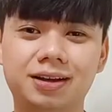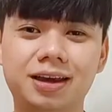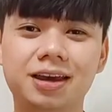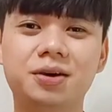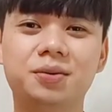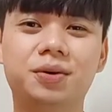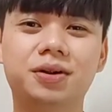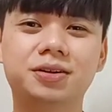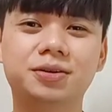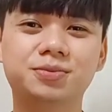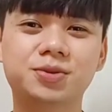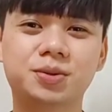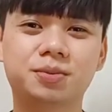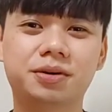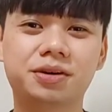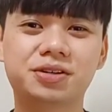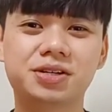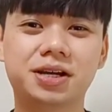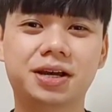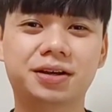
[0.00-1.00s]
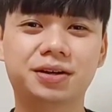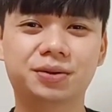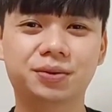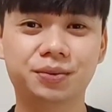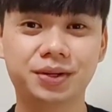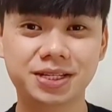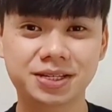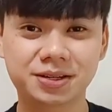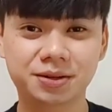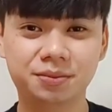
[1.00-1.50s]
Hey, welcome to my channel,
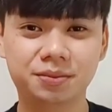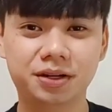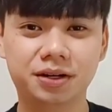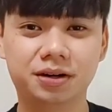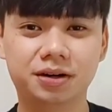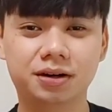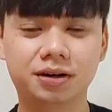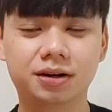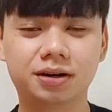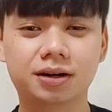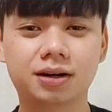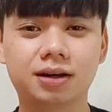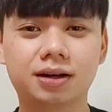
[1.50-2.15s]
Winsome here.